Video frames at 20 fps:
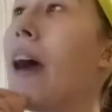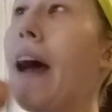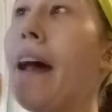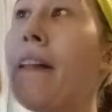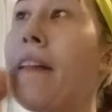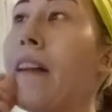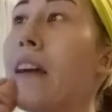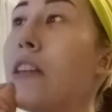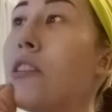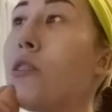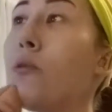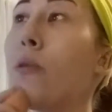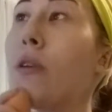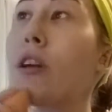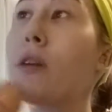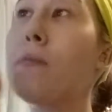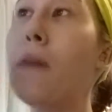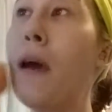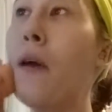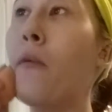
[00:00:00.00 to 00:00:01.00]
I like to
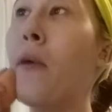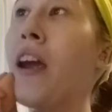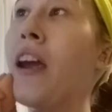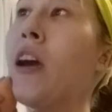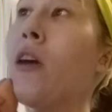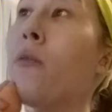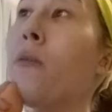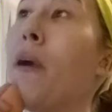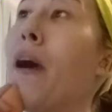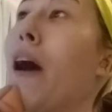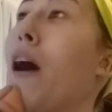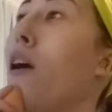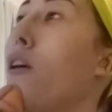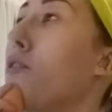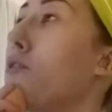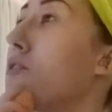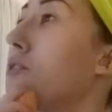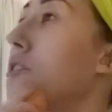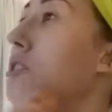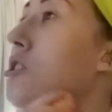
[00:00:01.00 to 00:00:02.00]
work my way
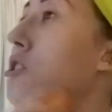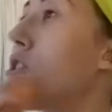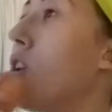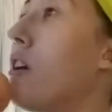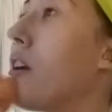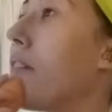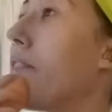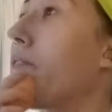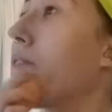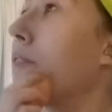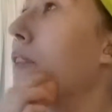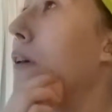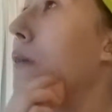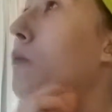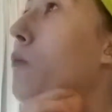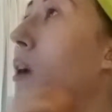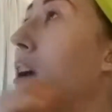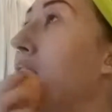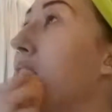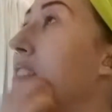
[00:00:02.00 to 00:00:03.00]
around, starting
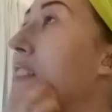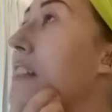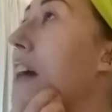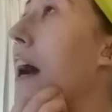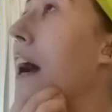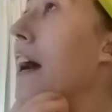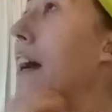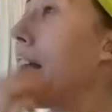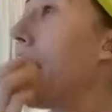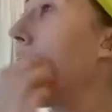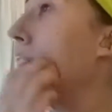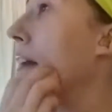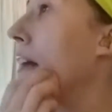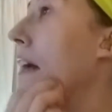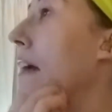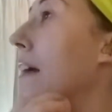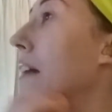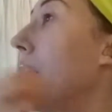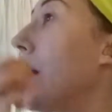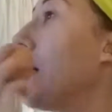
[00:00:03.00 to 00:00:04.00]
from one side and
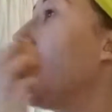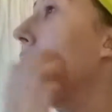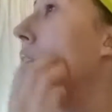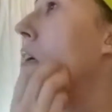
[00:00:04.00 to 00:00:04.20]
then